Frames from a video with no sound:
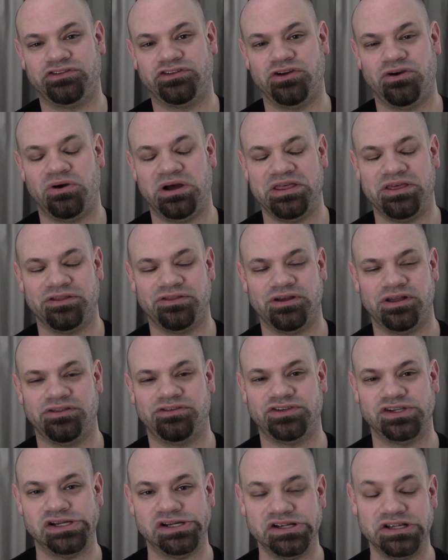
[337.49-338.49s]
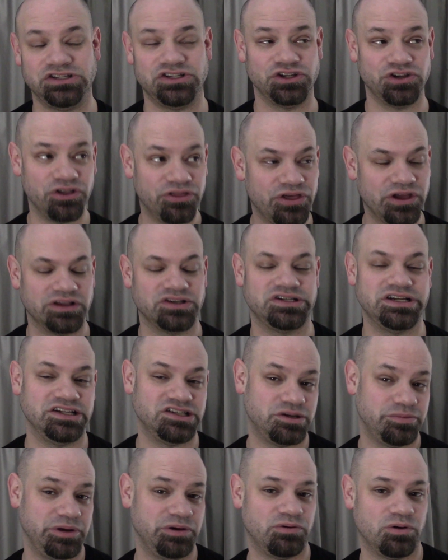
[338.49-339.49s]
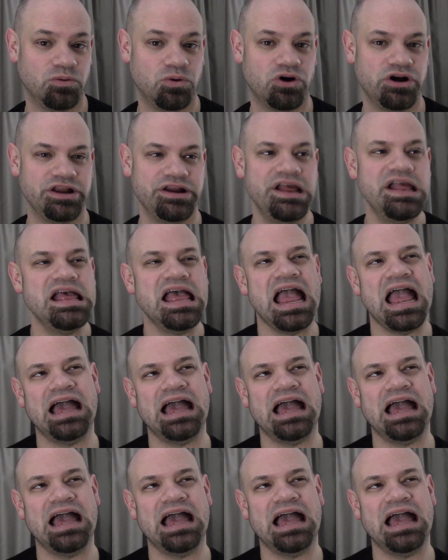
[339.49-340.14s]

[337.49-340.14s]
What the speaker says: So I think that's it's a good thing. It's nice to be rewarded.